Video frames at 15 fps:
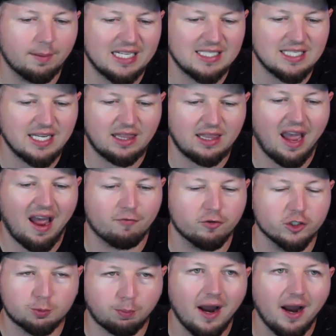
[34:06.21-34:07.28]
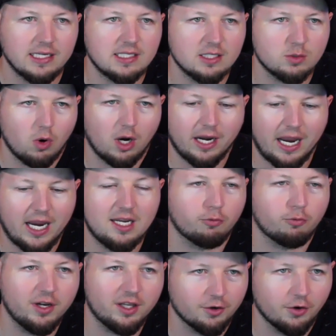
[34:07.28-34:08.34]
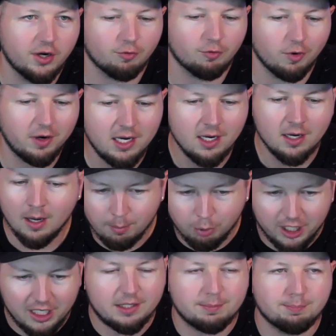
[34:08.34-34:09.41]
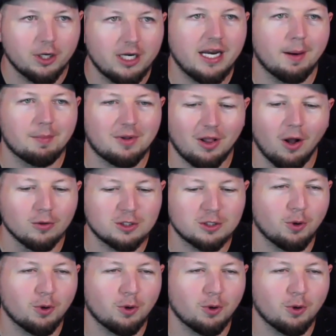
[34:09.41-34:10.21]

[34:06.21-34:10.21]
that's like the average price is what, $83.33, pretty damn close.